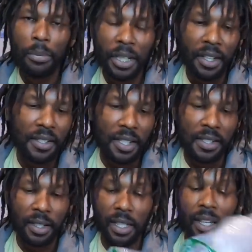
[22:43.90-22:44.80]
pretty
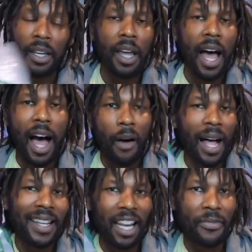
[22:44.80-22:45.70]
consistently.
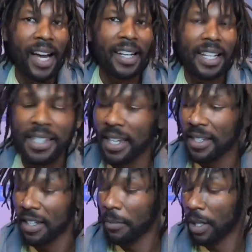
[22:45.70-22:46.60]
I like finding
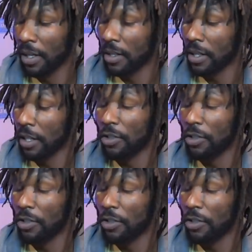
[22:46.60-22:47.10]
things in the bins.